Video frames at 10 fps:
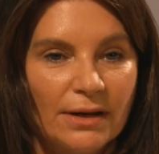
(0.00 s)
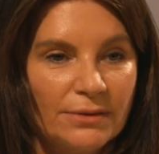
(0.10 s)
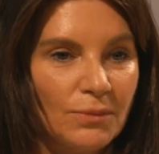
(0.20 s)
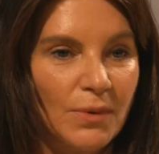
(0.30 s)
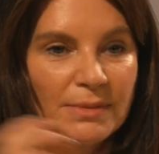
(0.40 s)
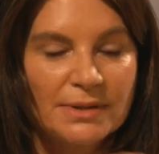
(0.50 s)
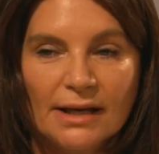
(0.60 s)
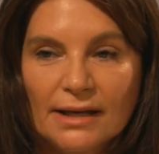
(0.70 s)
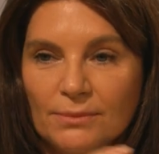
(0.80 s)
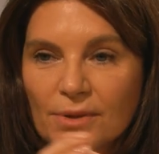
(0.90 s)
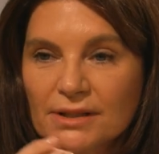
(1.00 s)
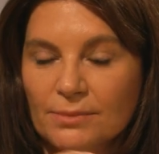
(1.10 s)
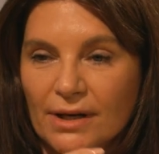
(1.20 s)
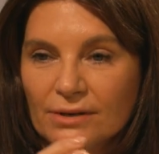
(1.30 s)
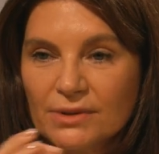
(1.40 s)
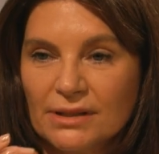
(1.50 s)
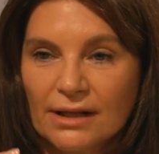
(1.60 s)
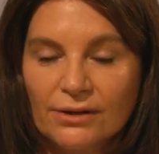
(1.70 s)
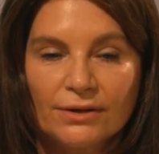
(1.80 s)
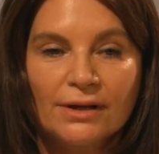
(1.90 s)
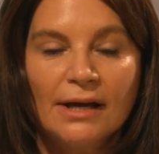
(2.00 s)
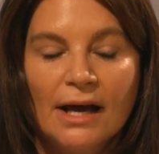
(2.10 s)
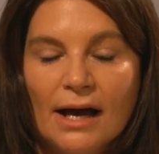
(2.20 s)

on a website, a multi-brand retailer,